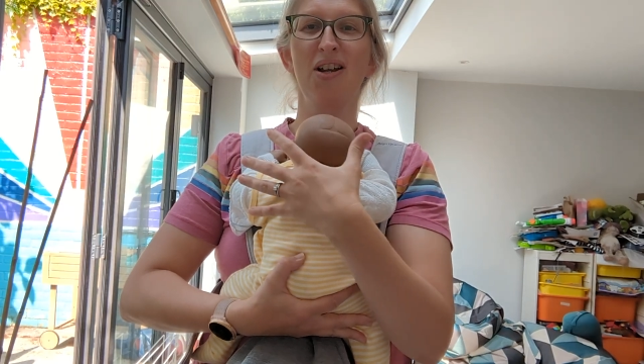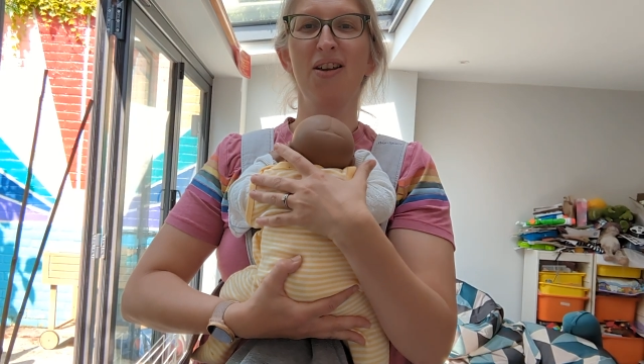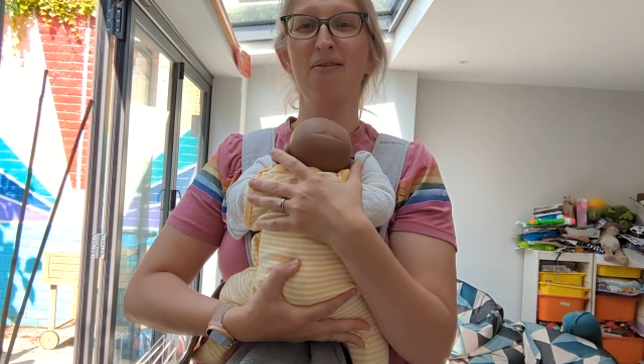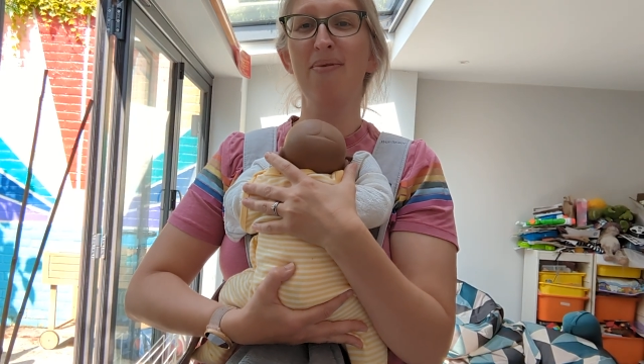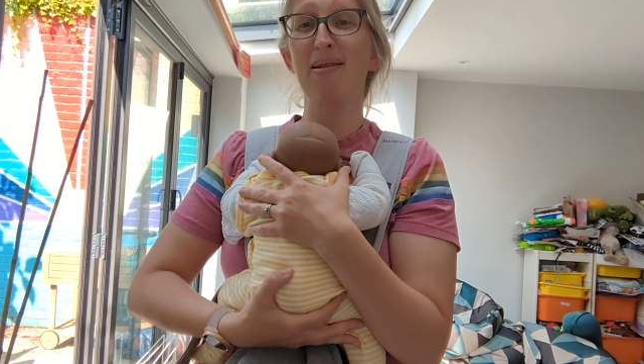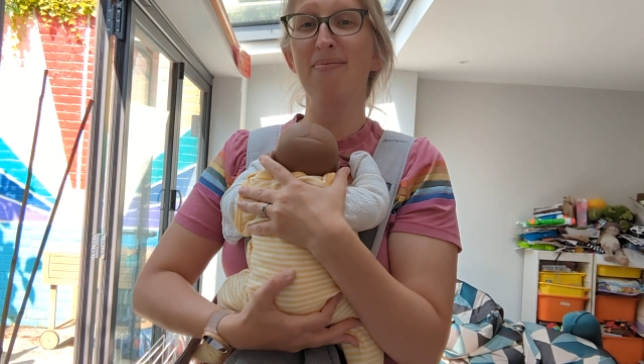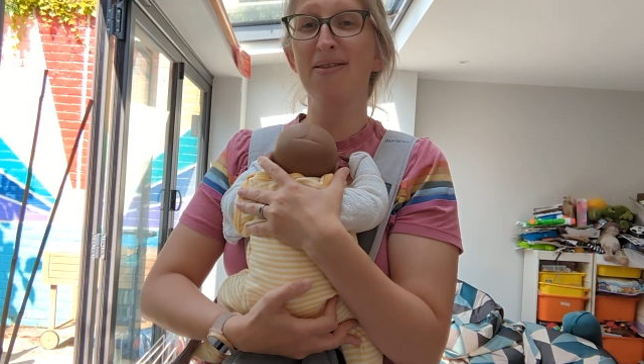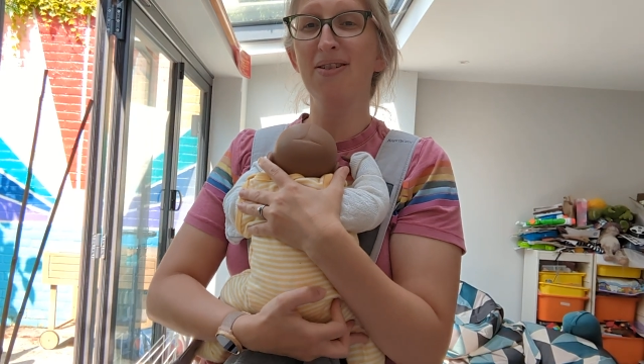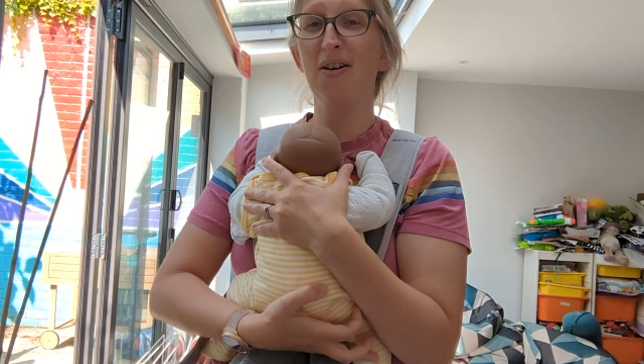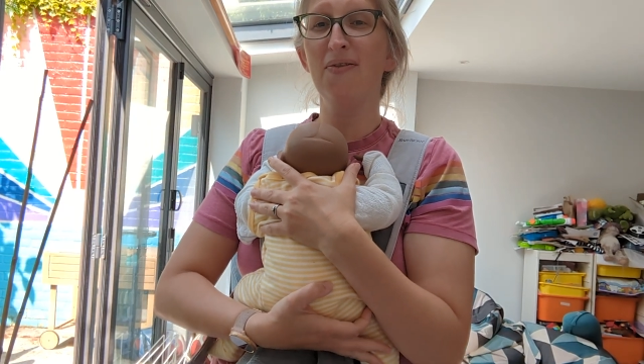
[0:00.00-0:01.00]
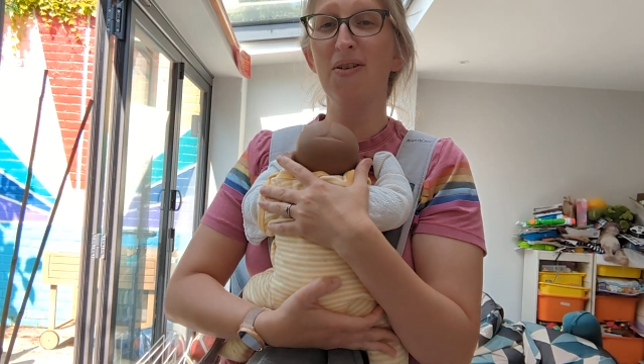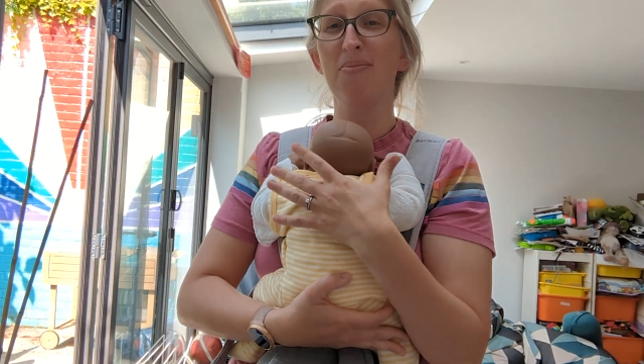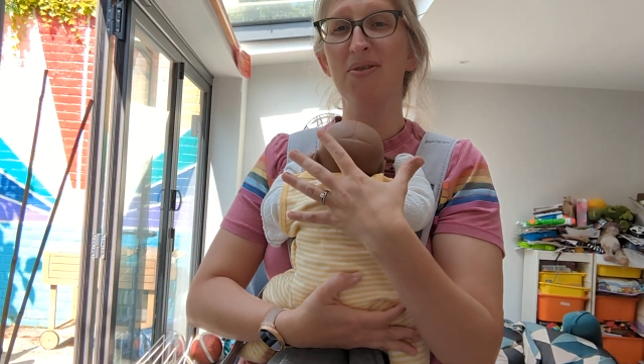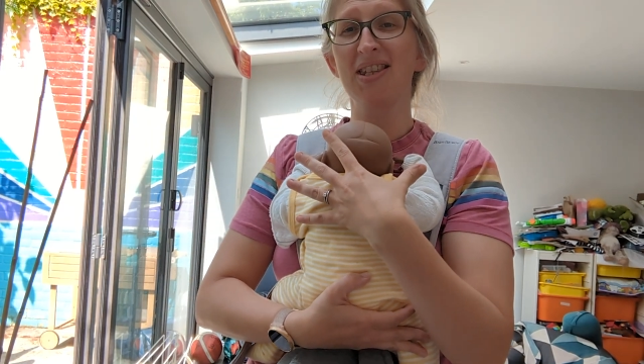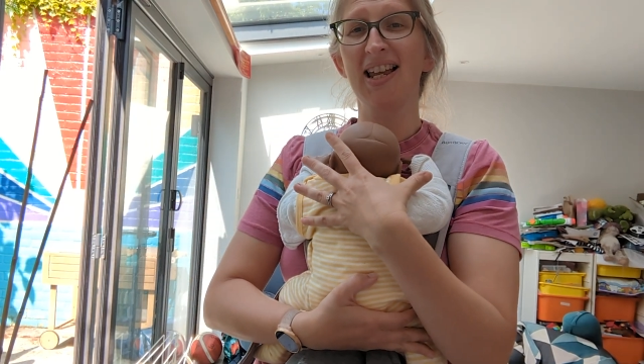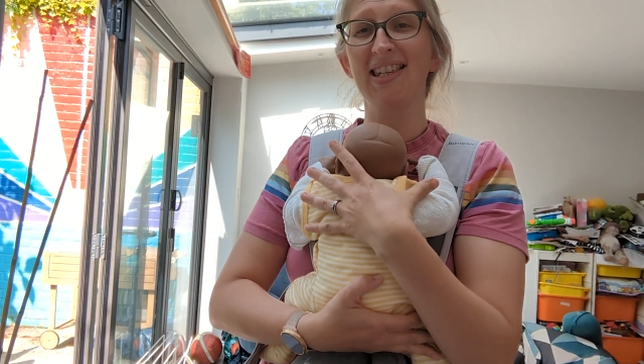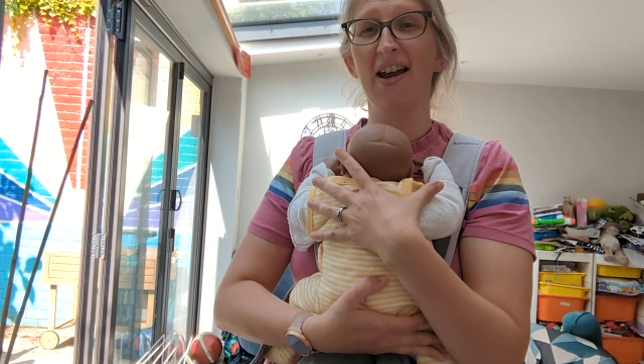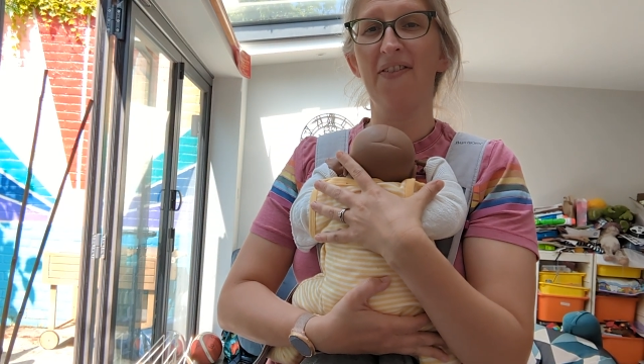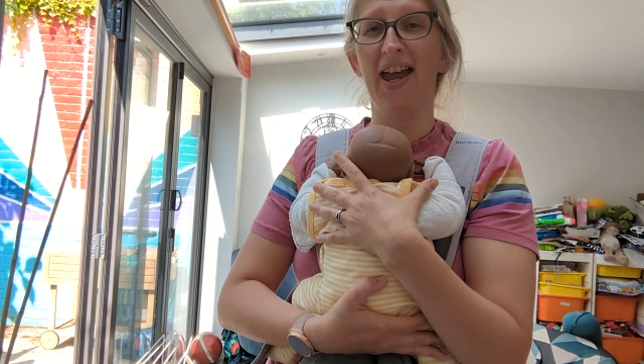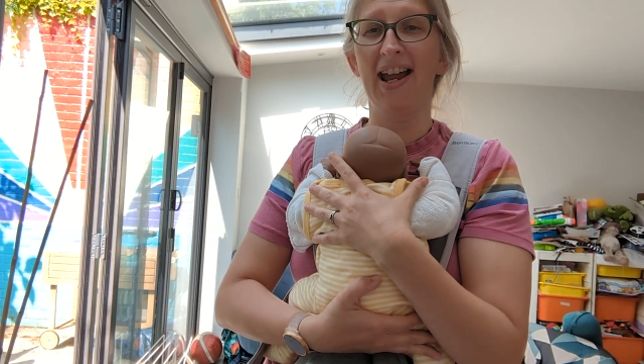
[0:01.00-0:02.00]
A lot of newborns like to
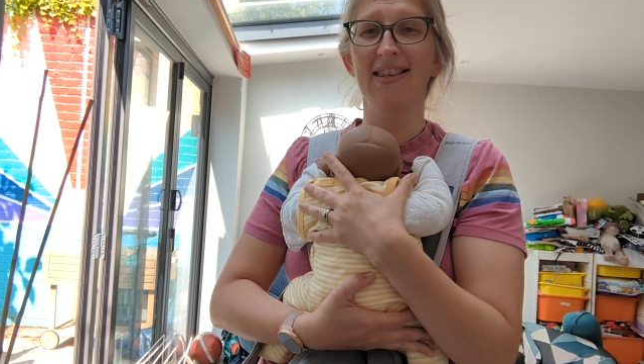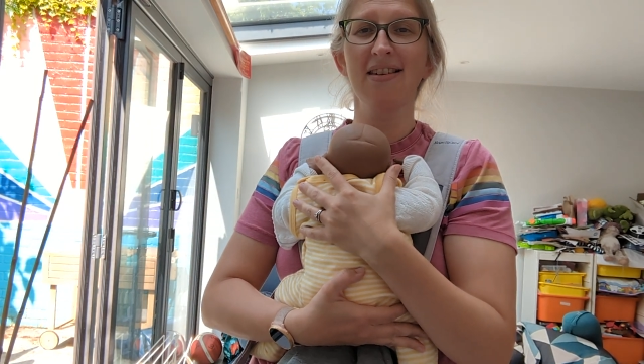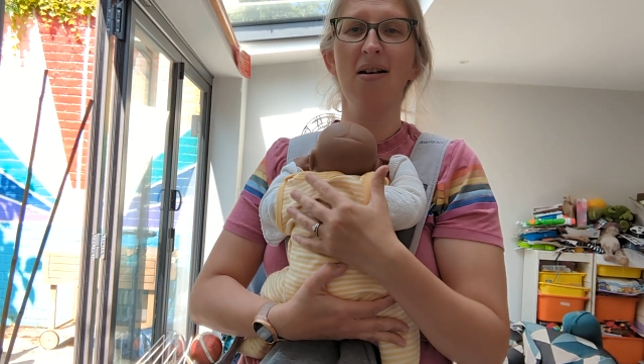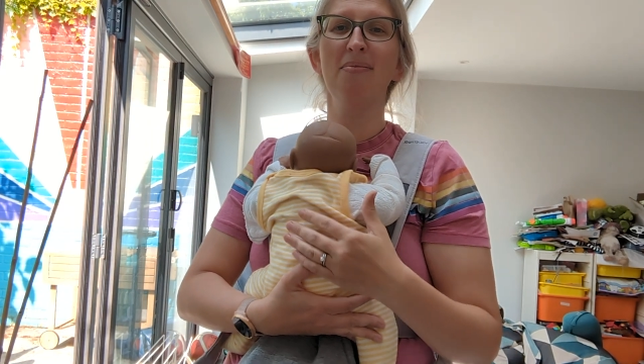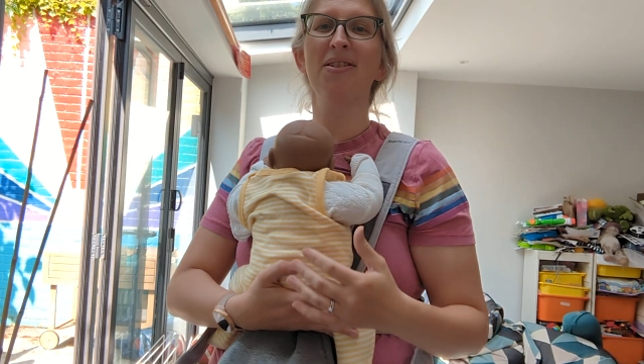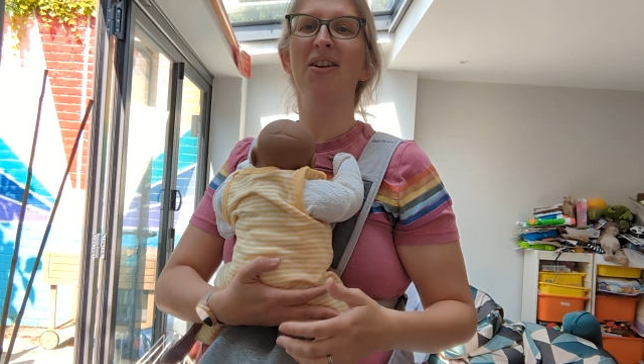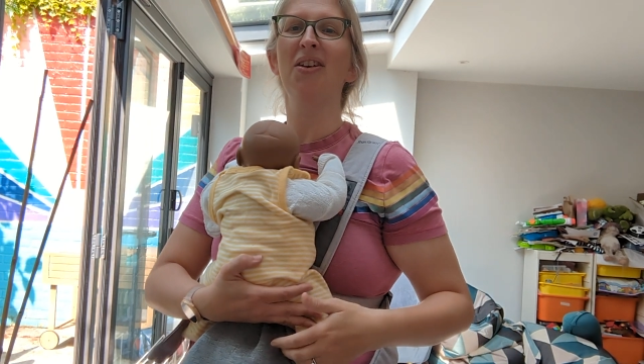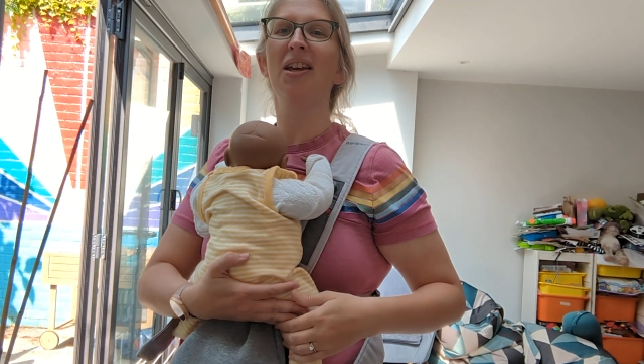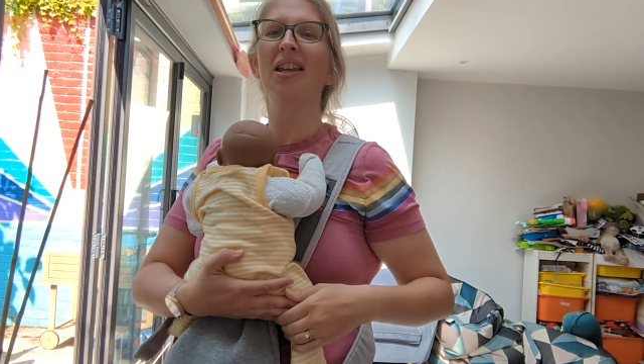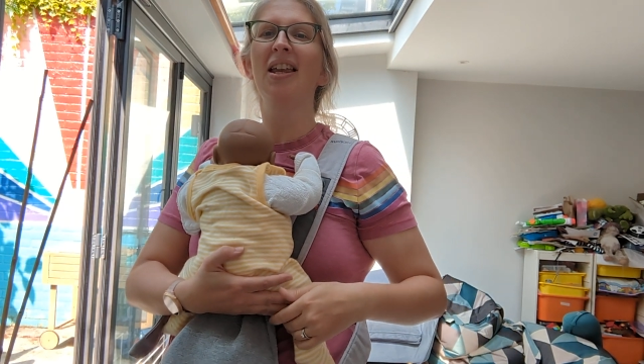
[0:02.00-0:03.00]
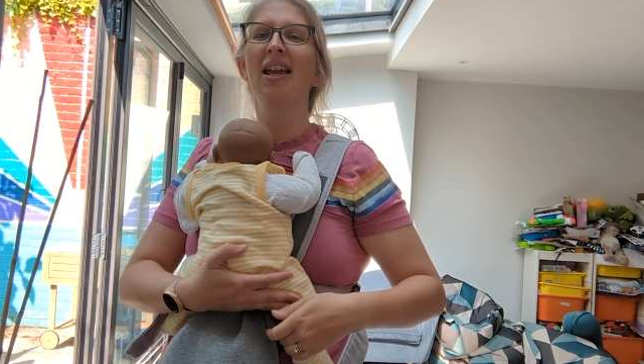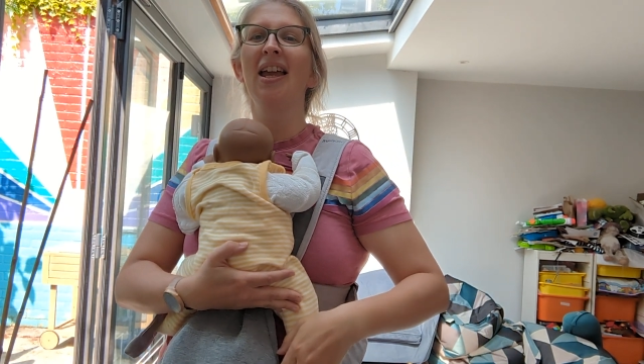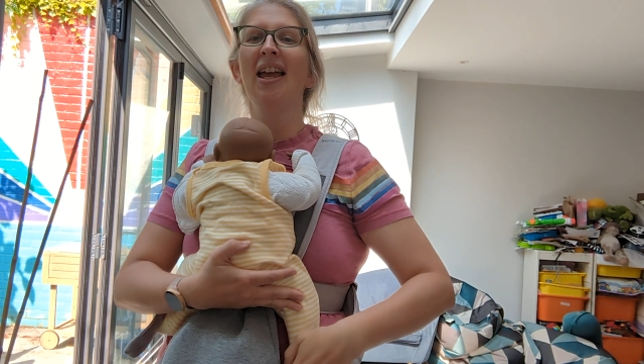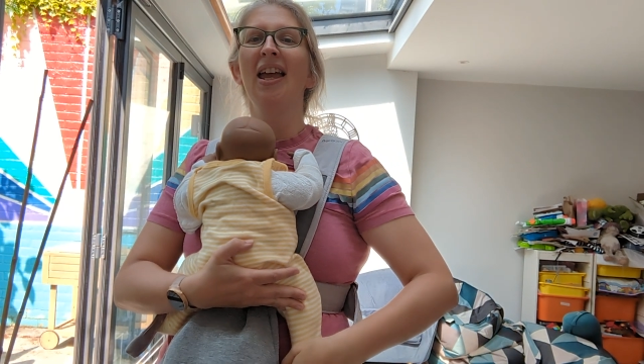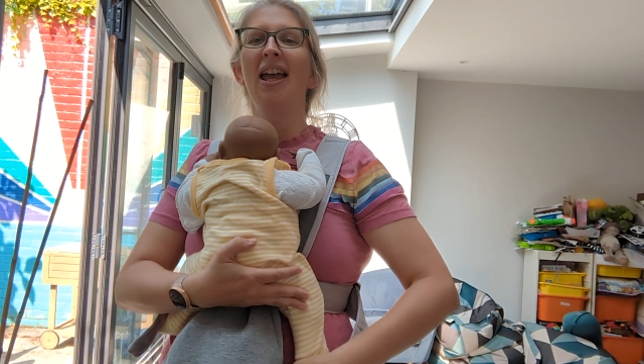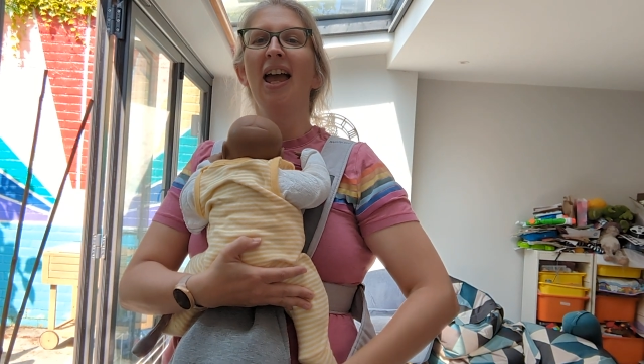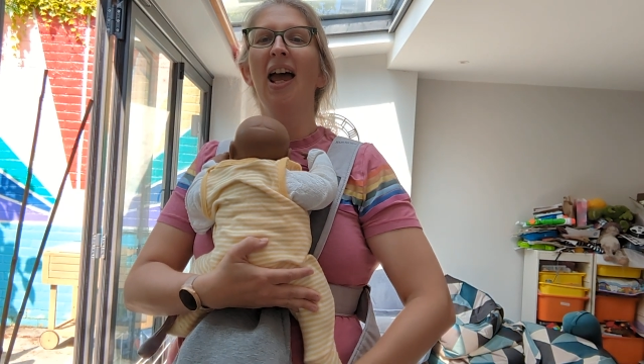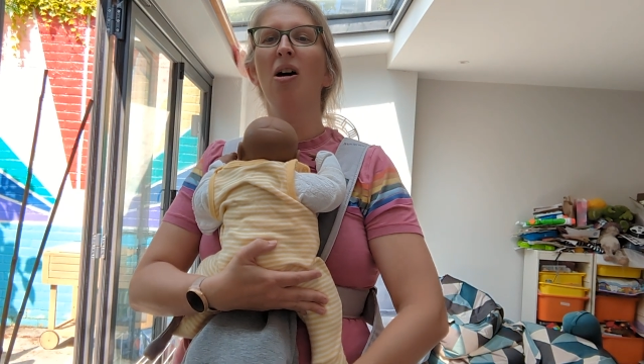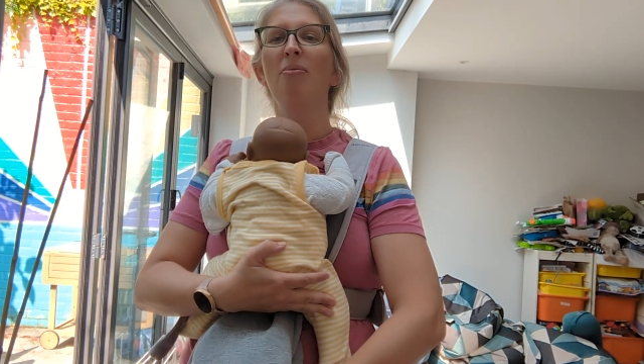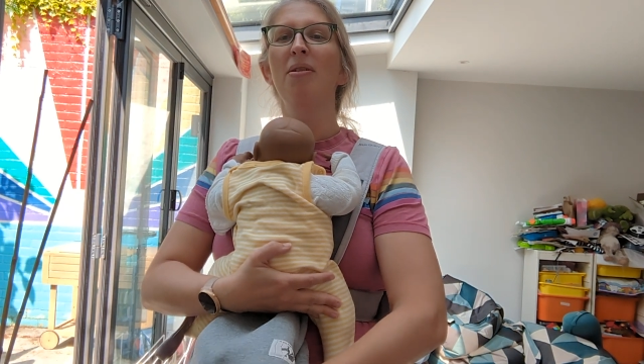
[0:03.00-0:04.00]
have their hands up, so you can
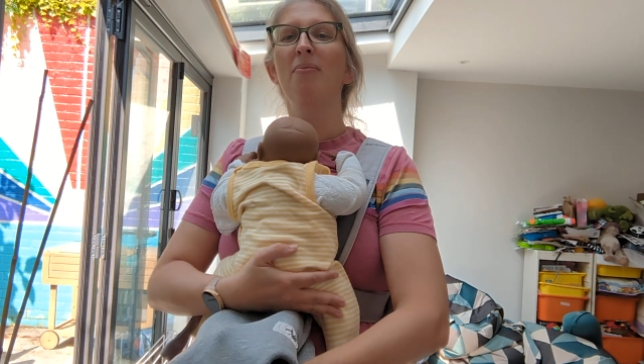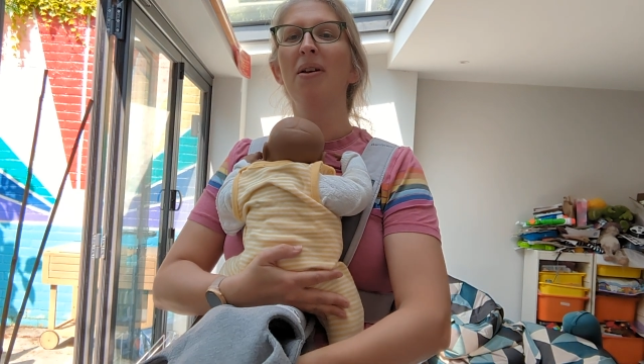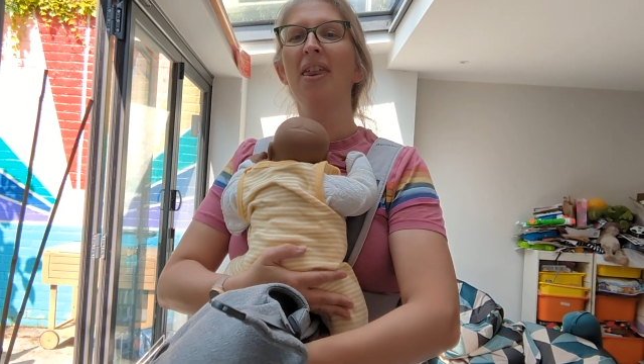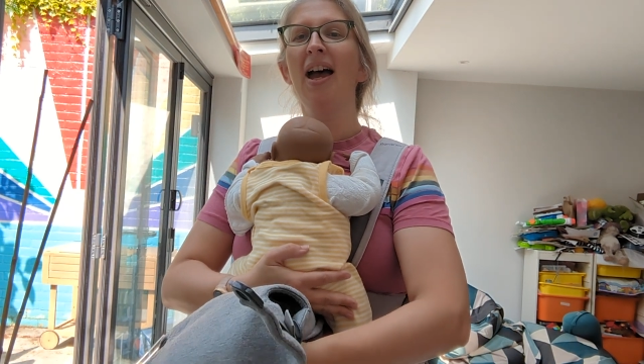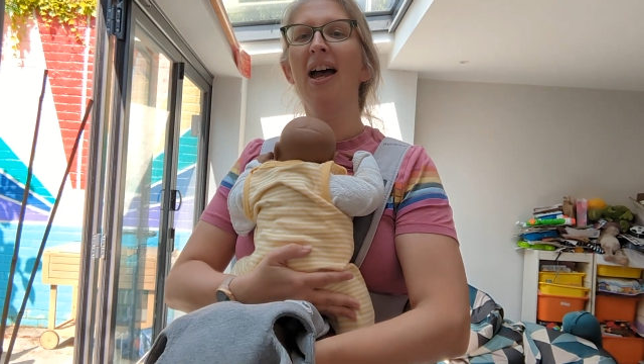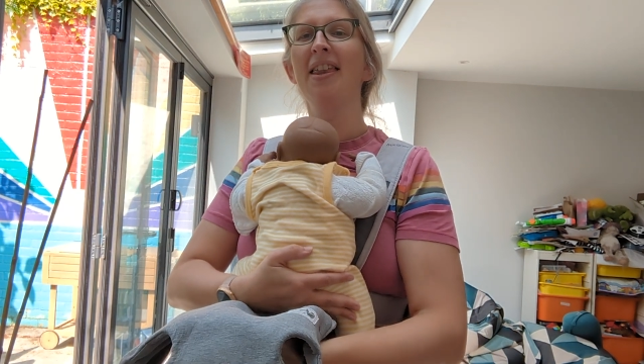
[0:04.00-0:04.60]
help them with that.